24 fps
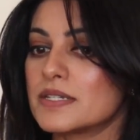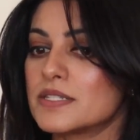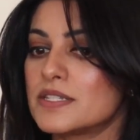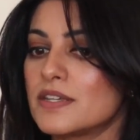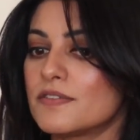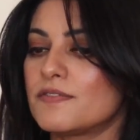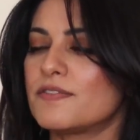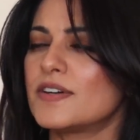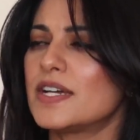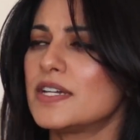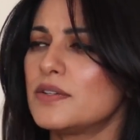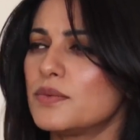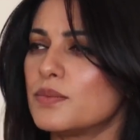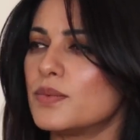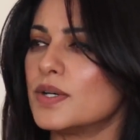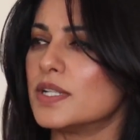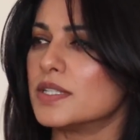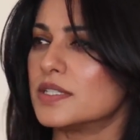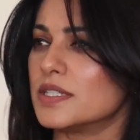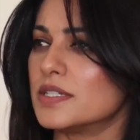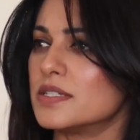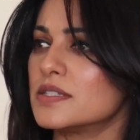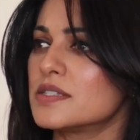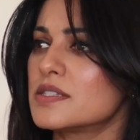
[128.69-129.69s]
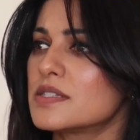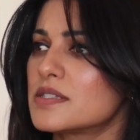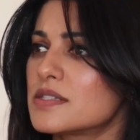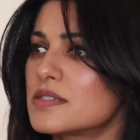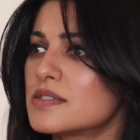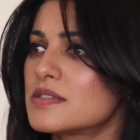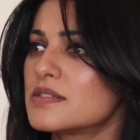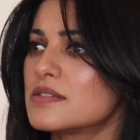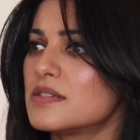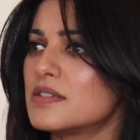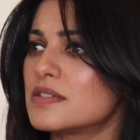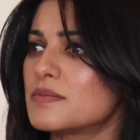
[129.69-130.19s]
to find
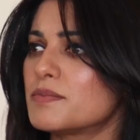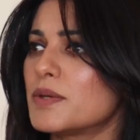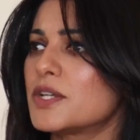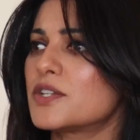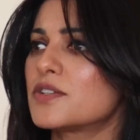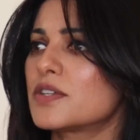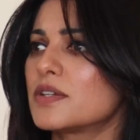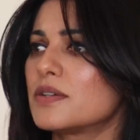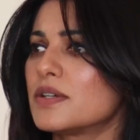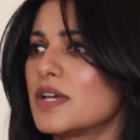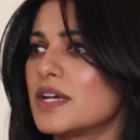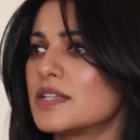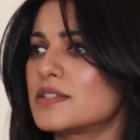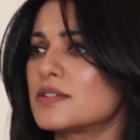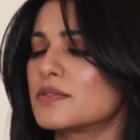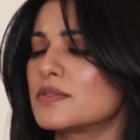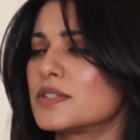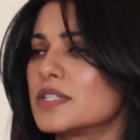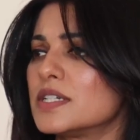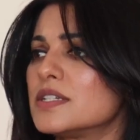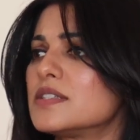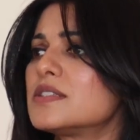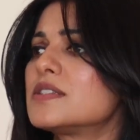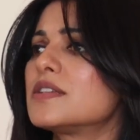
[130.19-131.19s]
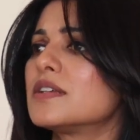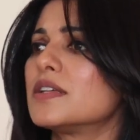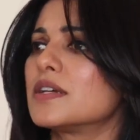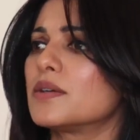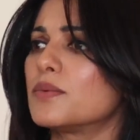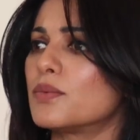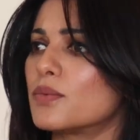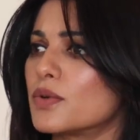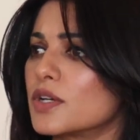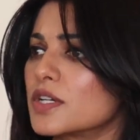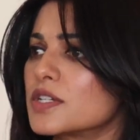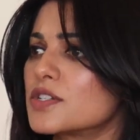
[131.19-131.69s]
wellness, especially as it relates to
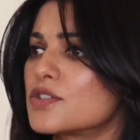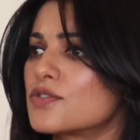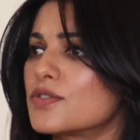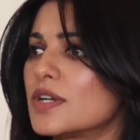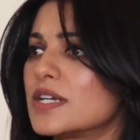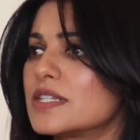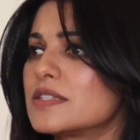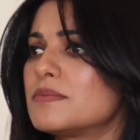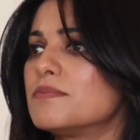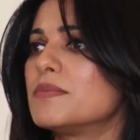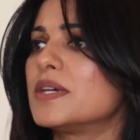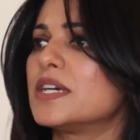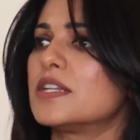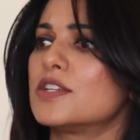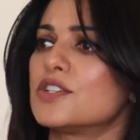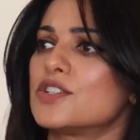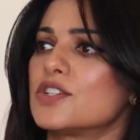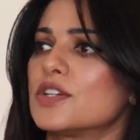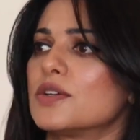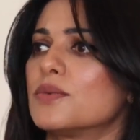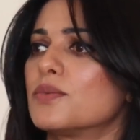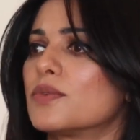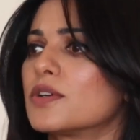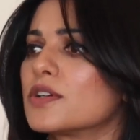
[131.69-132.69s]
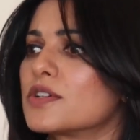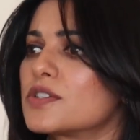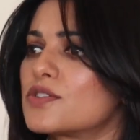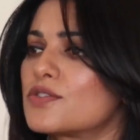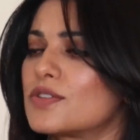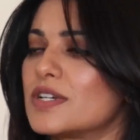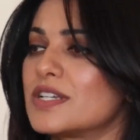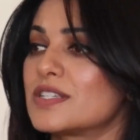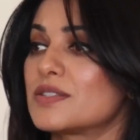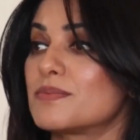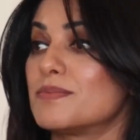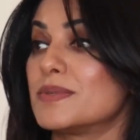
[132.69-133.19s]
like work stress, managing
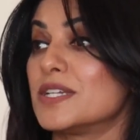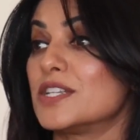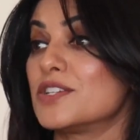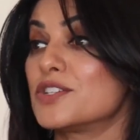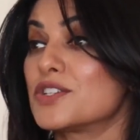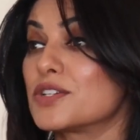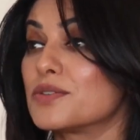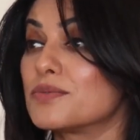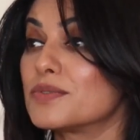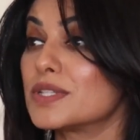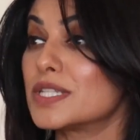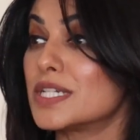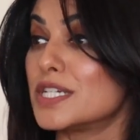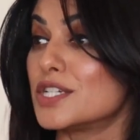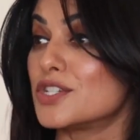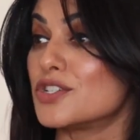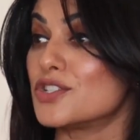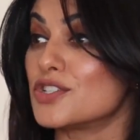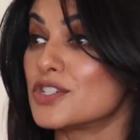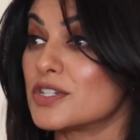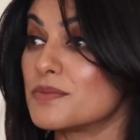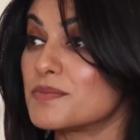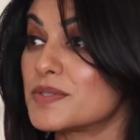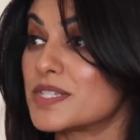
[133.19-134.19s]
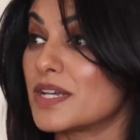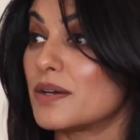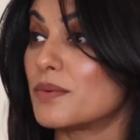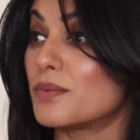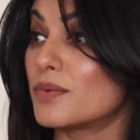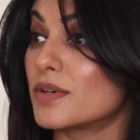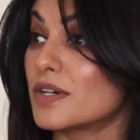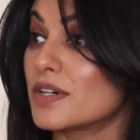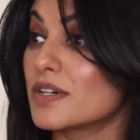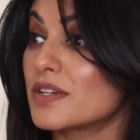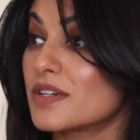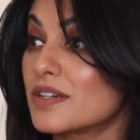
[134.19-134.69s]
relationships at
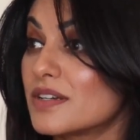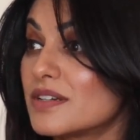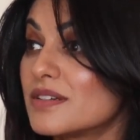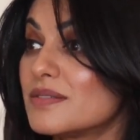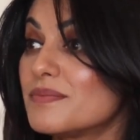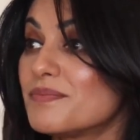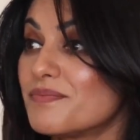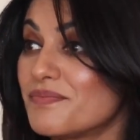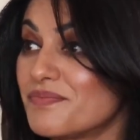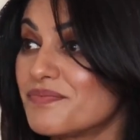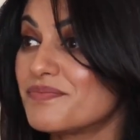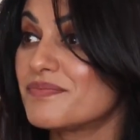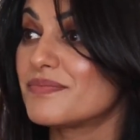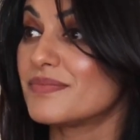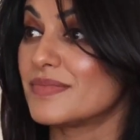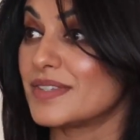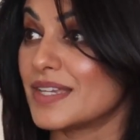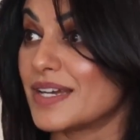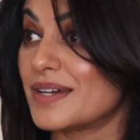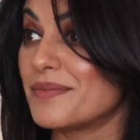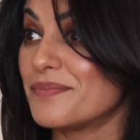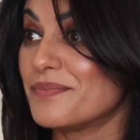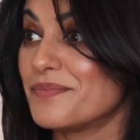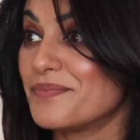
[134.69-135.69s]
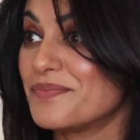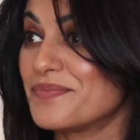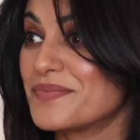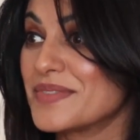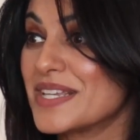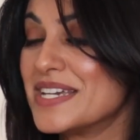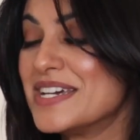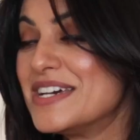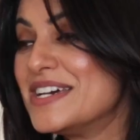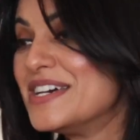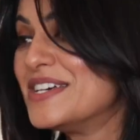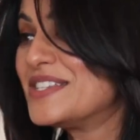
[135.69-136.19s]
work. Mm-hmm. Yeah.
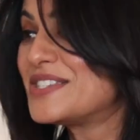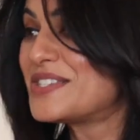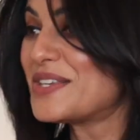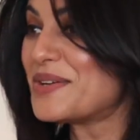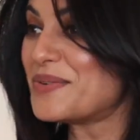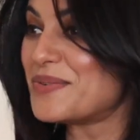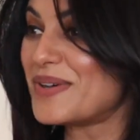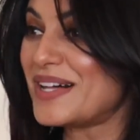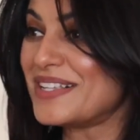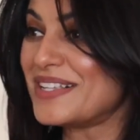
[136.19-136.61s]
So